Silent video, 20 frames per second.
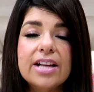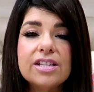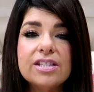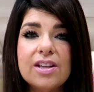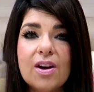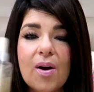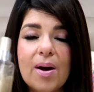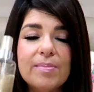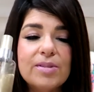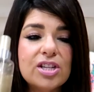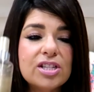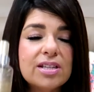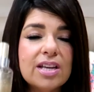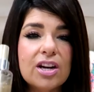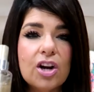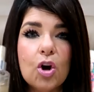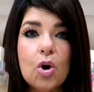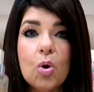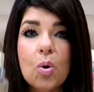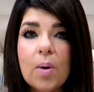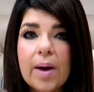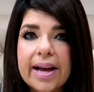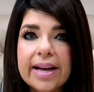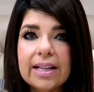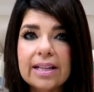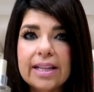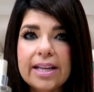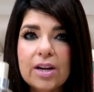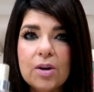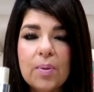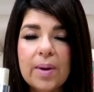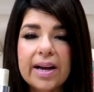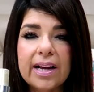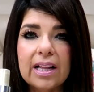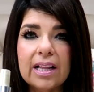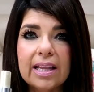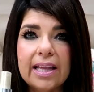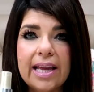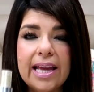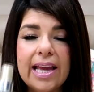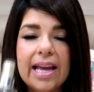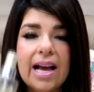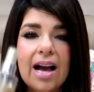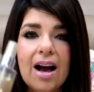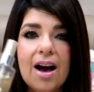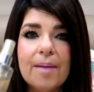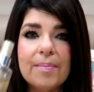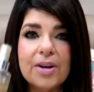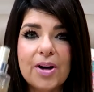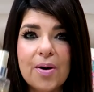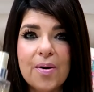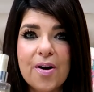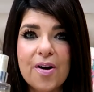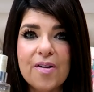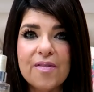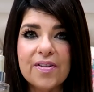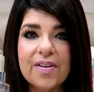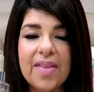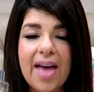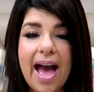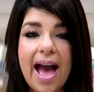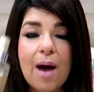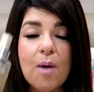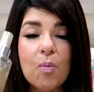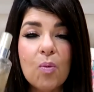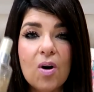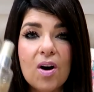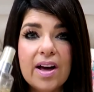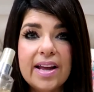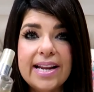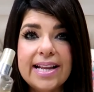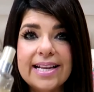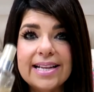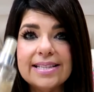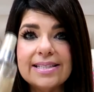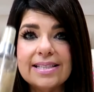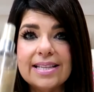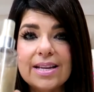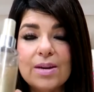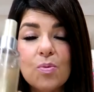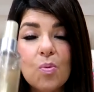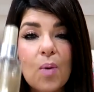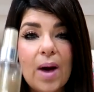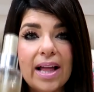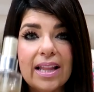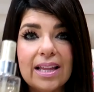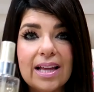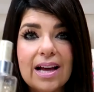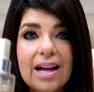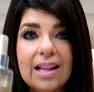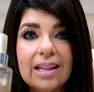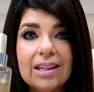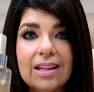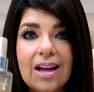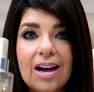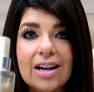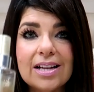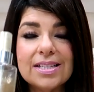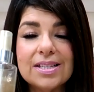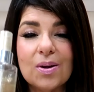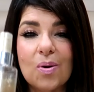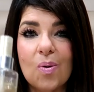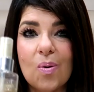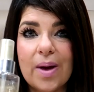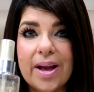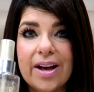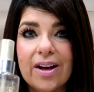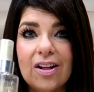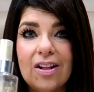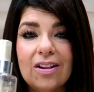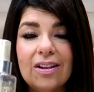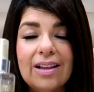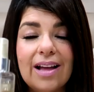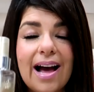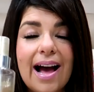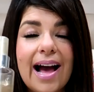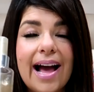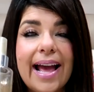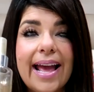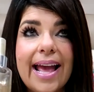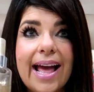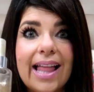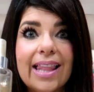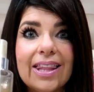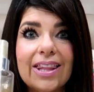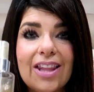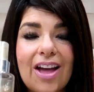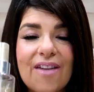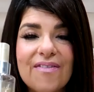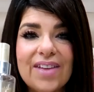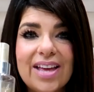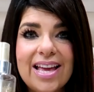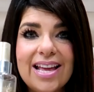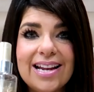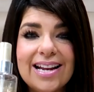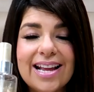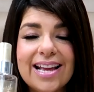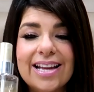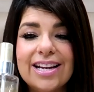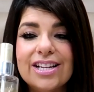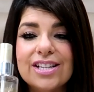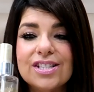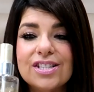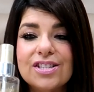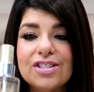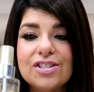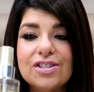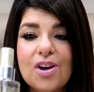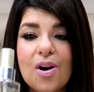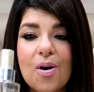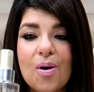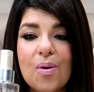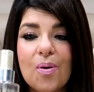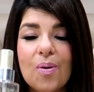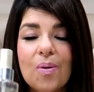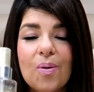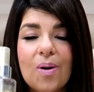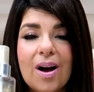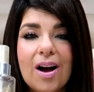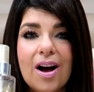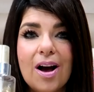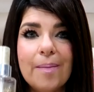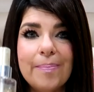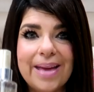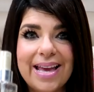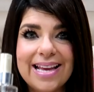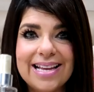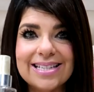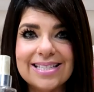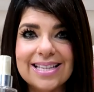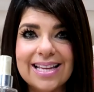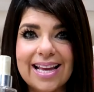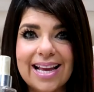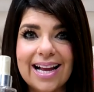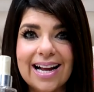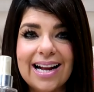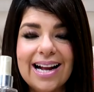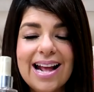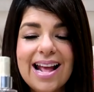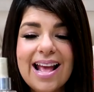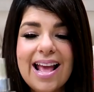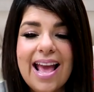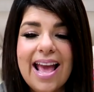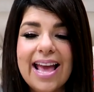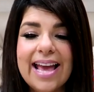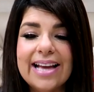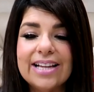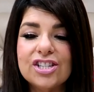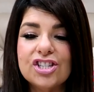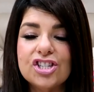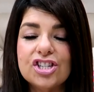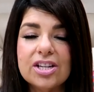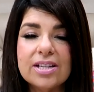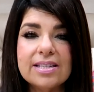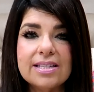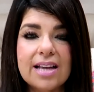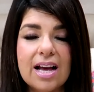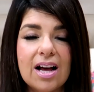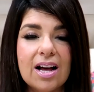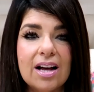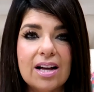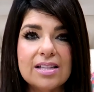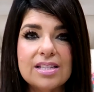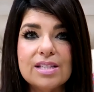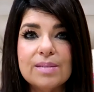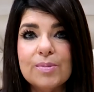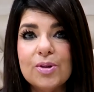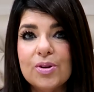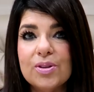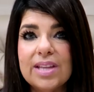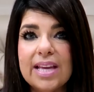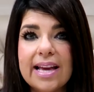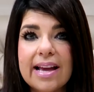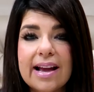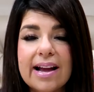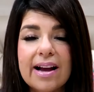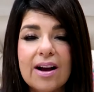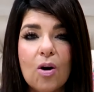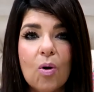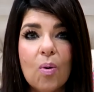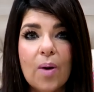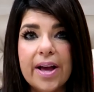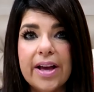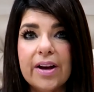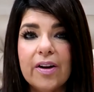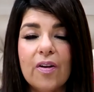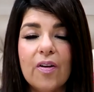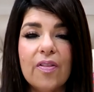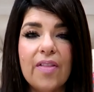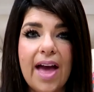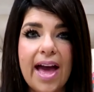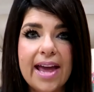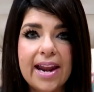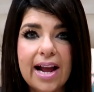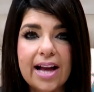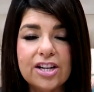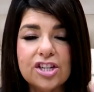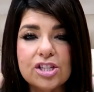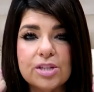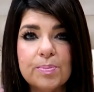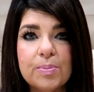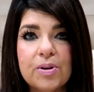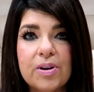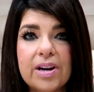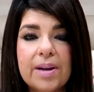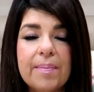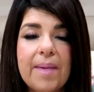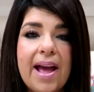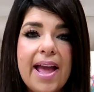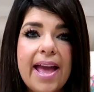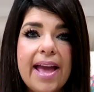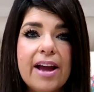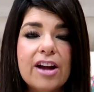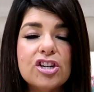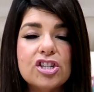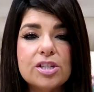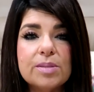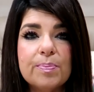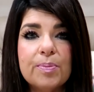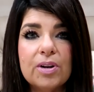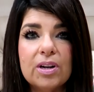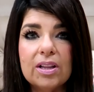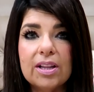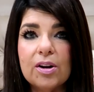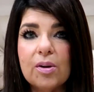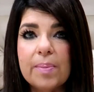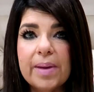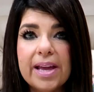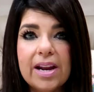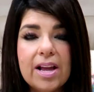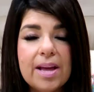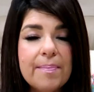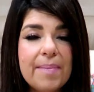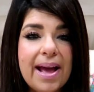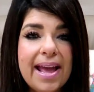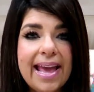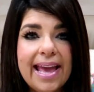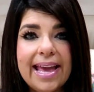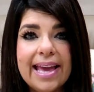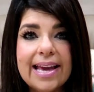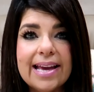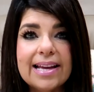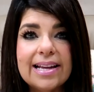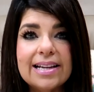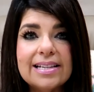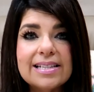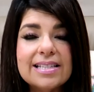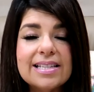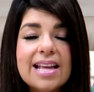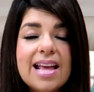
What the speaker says: So I'm just gonna quickly go over that. One is the Wella Luxe Oil. I love it, it is so amazing. It's just a smoothing oil that I just put in my hair, just put a little bit in my hands,